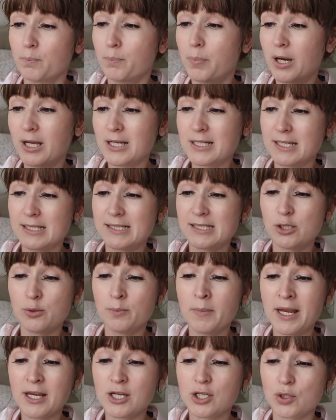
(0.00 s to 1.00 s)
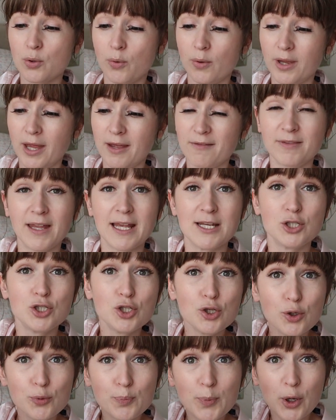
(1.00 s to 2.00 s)
But it's to make sure that if they
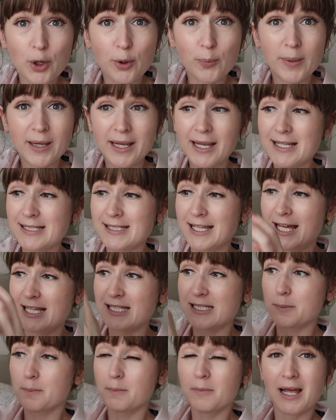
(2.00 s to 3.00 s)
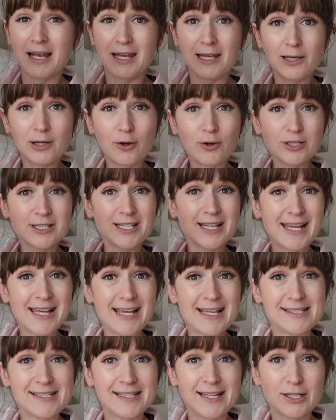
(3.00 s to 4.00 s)
do poopies, that it's a lot
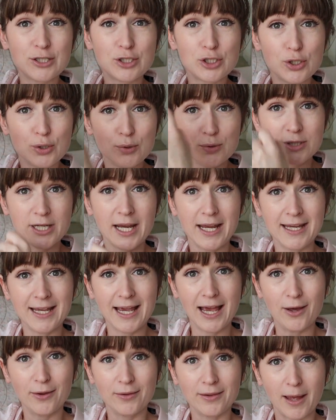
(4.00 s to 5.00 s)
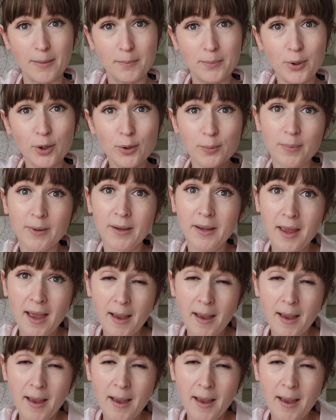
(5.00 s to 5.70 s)
easier to take out that poop,